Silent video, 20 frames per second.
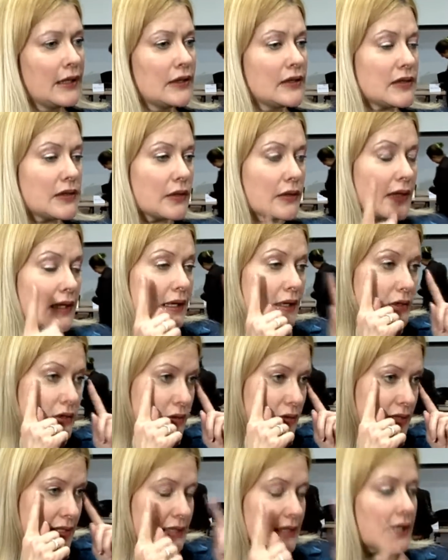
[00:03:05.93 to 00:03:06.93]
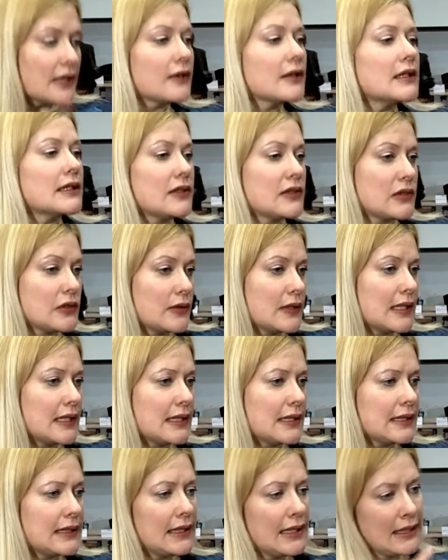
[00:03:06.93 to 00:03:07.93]
So that as you stare at the
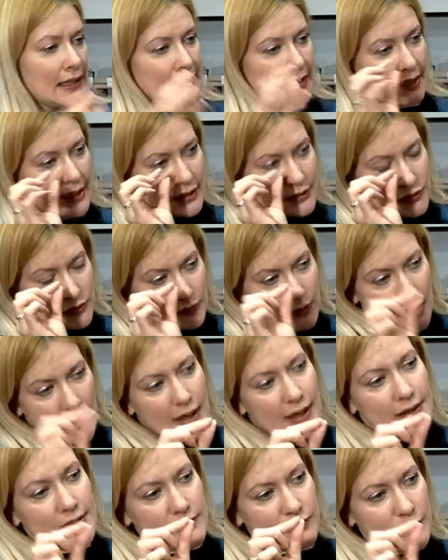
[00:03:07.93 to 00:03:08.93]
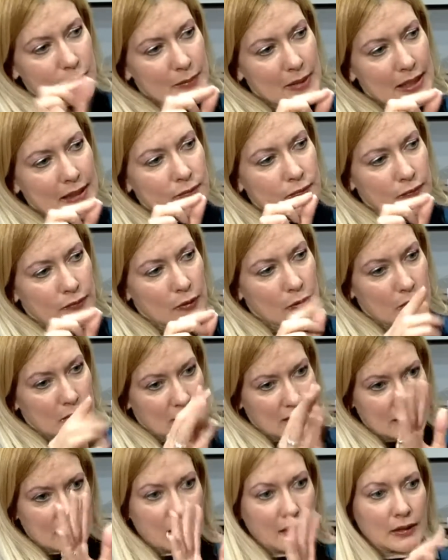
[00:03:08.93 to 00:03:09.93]
screen, as your eyes remain
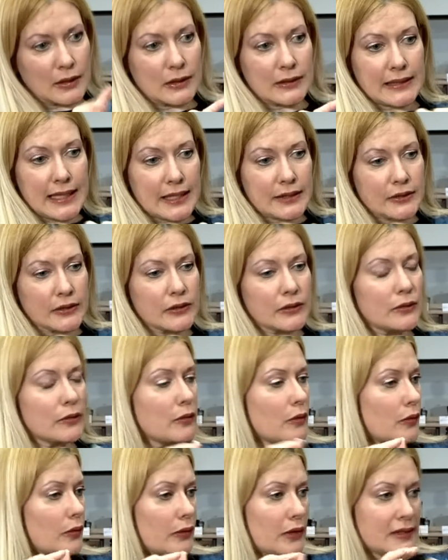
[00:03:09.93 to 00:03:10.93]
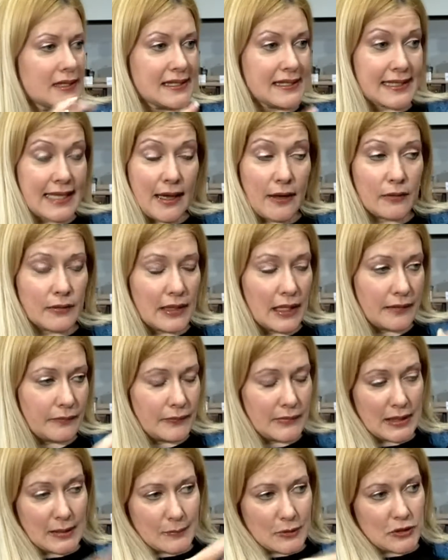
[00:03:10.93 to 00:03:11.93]
focused on a letter or a sound, an
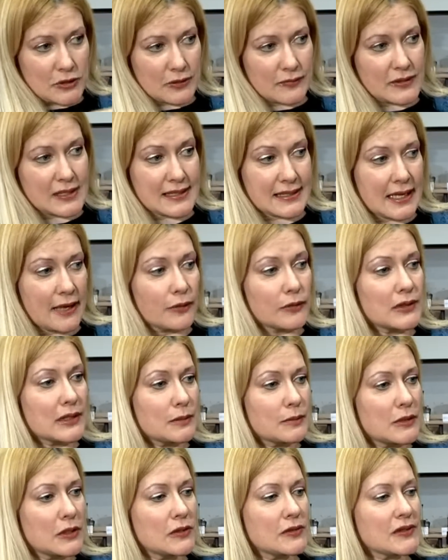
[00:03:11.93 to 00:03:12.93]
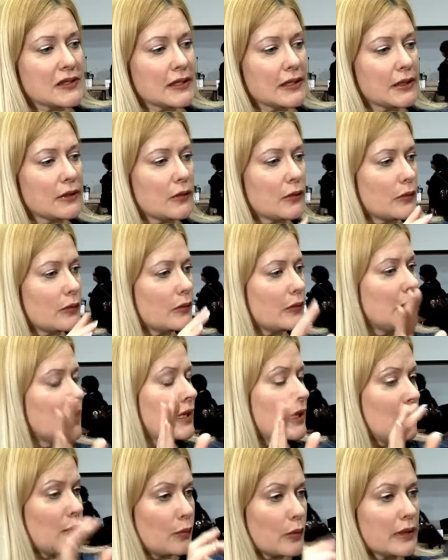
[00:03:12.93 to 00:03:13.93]
image of a sound in music or
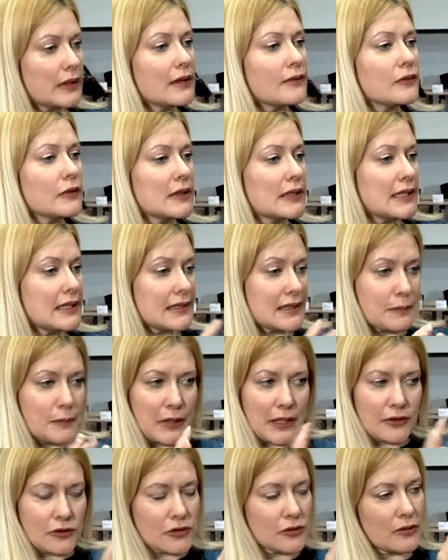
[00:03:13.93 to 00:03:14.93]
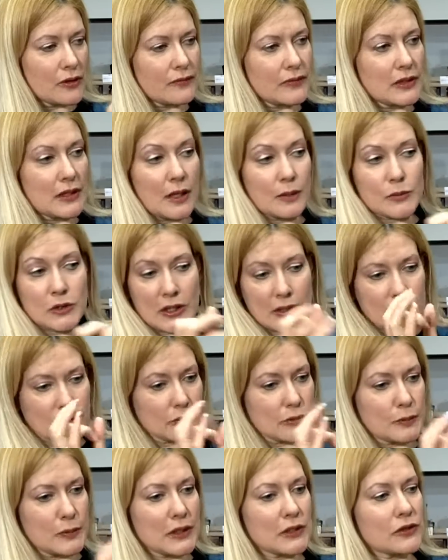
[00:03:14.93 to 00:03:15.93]
whatever it is, a picture of an
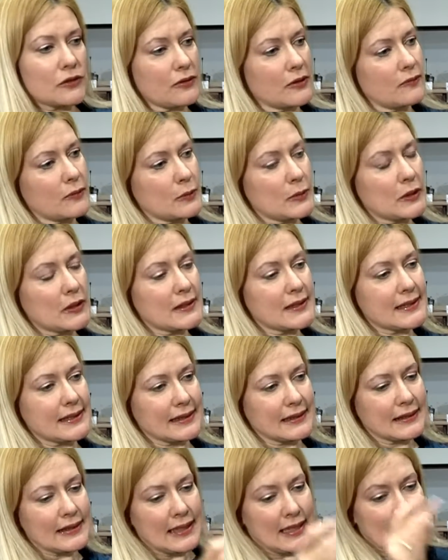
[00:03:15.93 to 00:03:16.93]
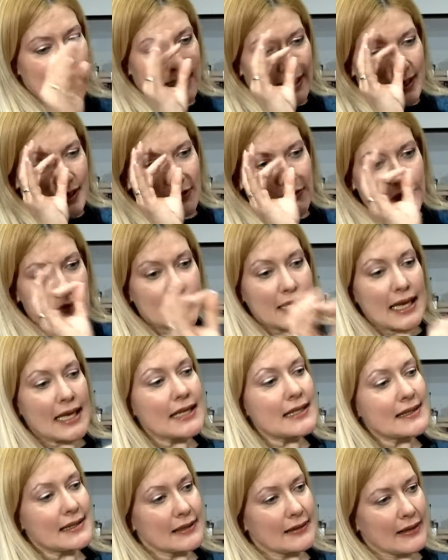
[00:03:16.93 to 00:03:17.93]
object or a picture of a person, as you
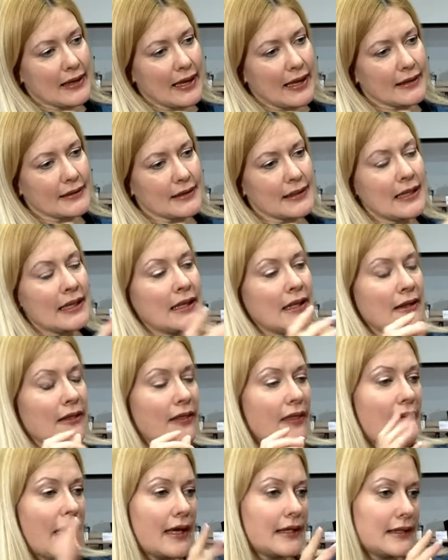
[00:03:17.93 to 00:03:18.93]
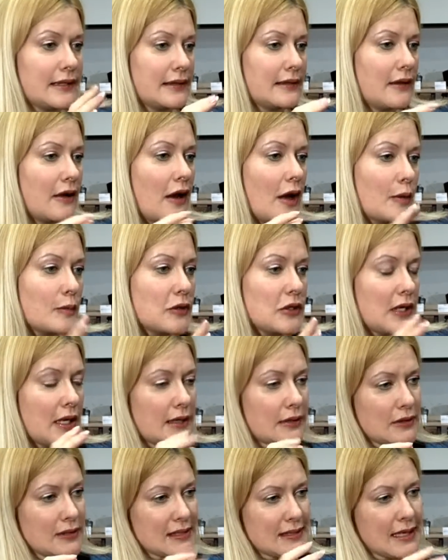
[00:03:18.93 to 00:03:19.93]
gaze at that, that
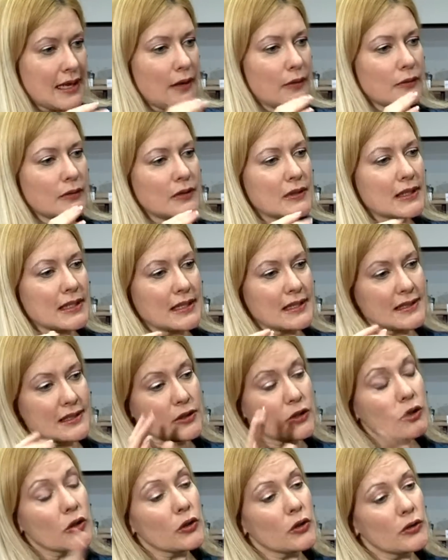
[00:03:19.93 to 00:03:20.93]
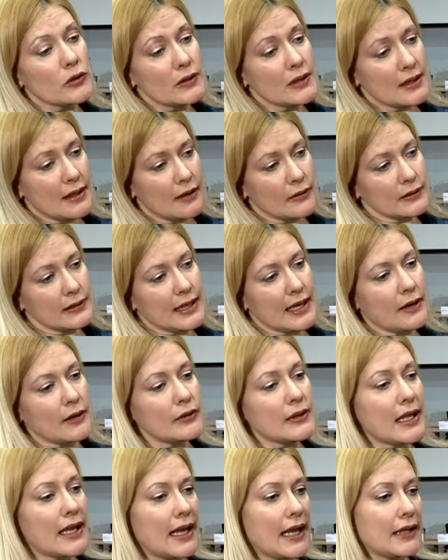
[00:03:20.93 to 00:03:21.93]
object sound is heard out
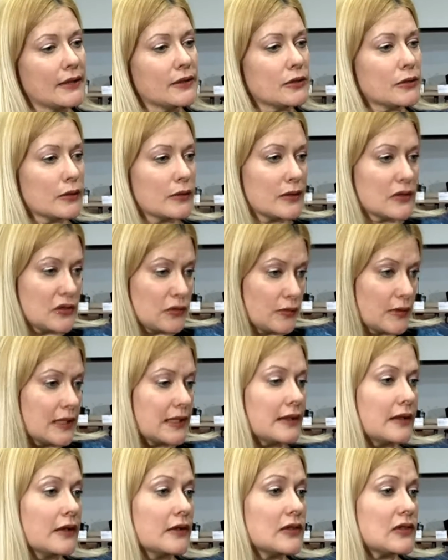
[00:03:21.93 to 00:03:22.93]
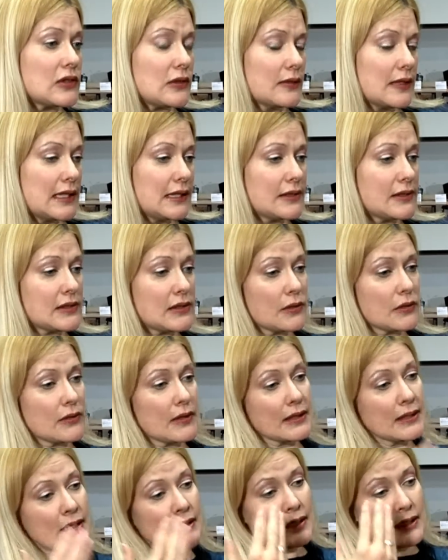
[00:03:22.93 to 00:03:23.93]
loud and or is written on screen so
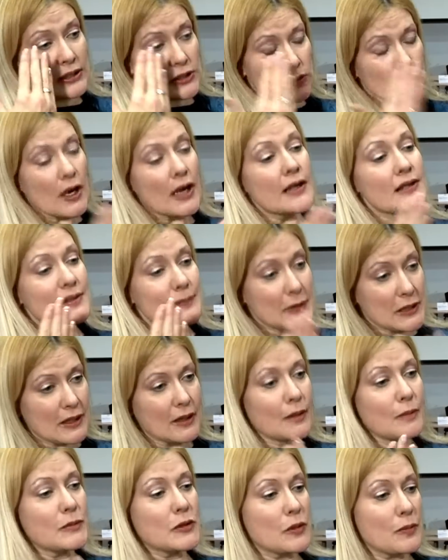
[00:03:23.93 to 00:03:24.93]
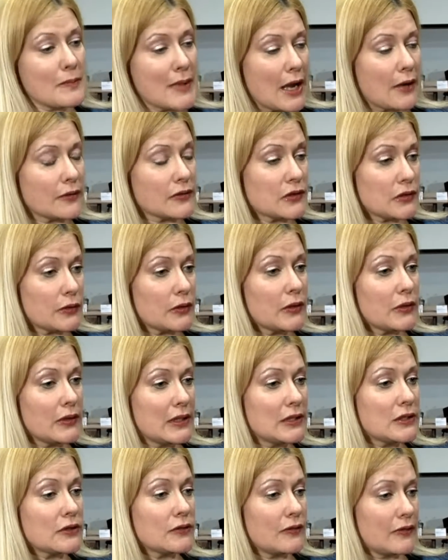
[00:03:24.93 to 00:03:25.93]
that your eyes become your mouse or your
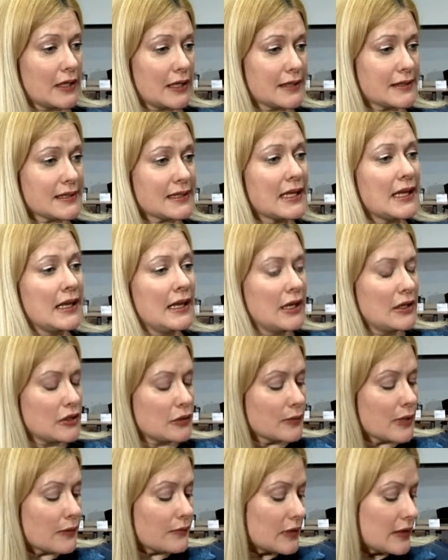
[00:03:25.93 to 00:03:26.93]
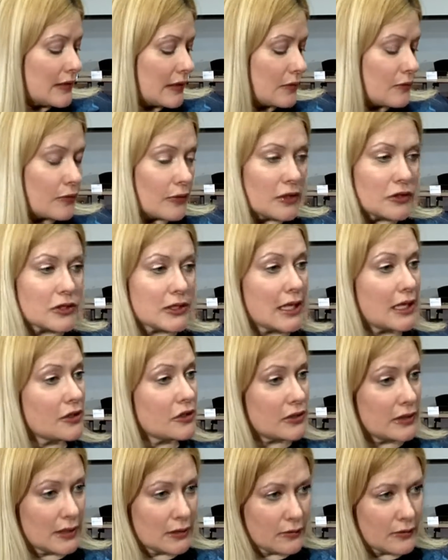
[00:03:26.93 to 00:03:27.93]
interface to everything for
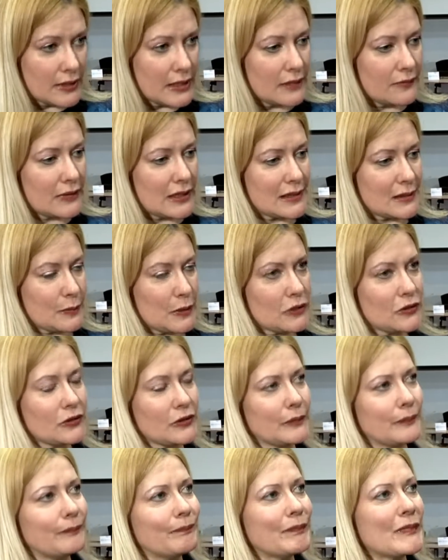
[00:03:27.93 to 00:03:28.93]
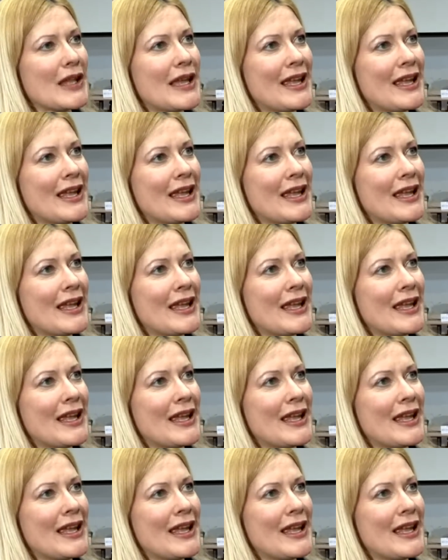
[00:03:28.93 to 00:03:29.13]
education and creative expression.